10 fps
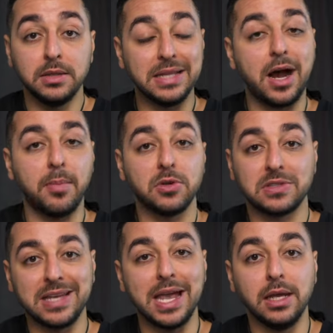Now, I'm not
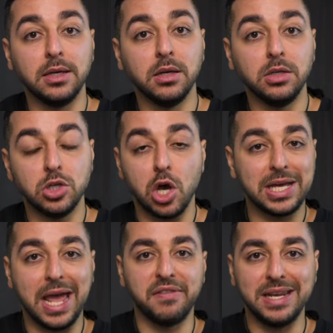saying you're not
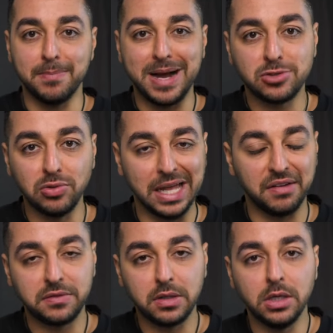gonna have any muscle
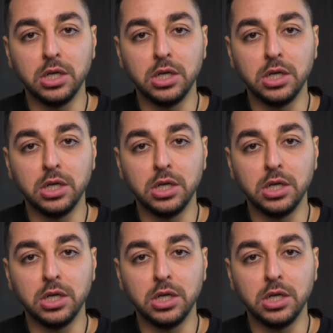left,